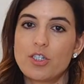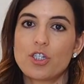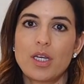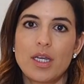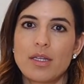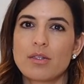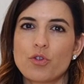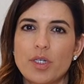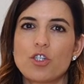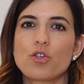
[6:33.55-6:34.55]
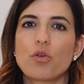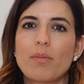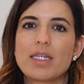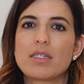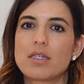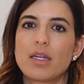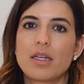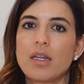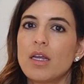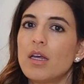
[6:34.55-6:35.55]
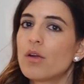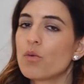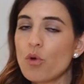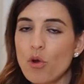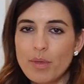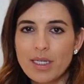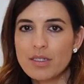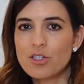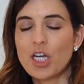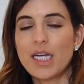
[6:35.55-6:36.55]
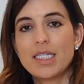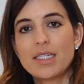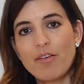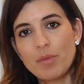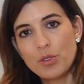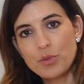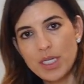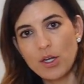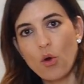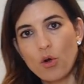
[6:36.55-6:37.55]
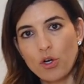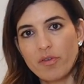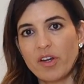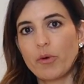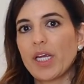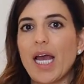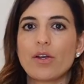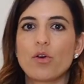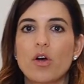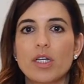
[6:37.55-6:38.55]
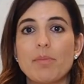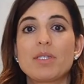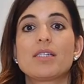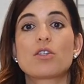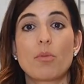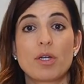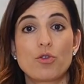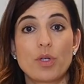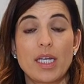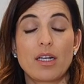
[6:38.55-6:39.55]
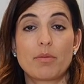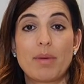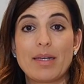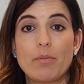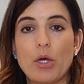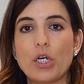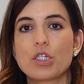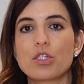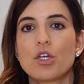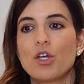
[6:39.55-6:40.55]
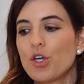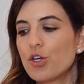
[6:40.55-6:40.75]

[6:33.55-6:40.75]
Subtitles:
Additionally, in traditional medicine, Romans, Chinese have been using oil of oregano on empty stomach to kill the bad bugs.